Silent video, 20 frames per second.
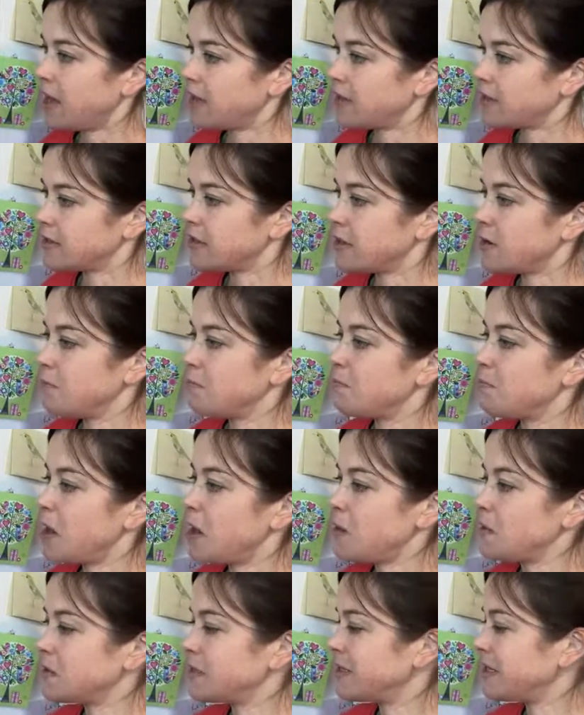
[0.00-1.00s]
So
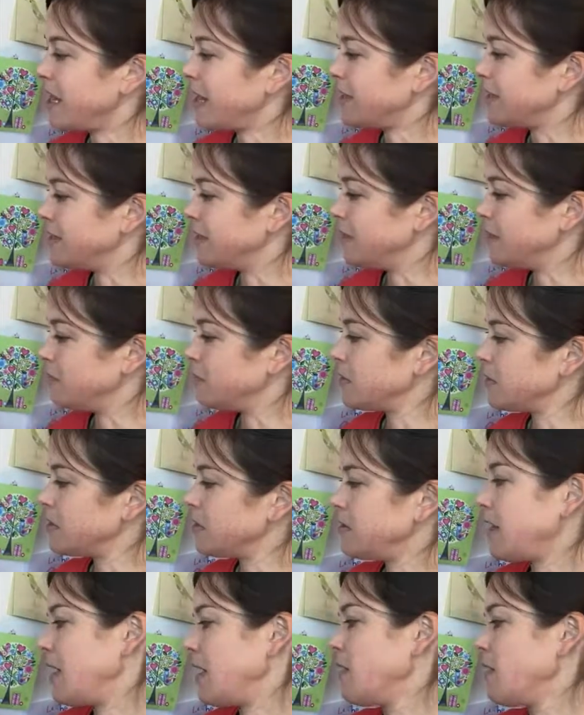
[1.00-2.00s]
most atoms,
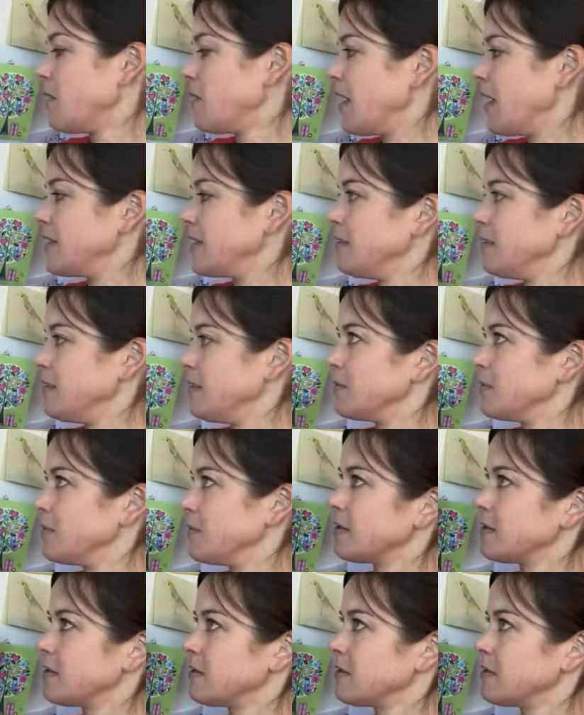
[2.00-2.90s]
nearly all atoms,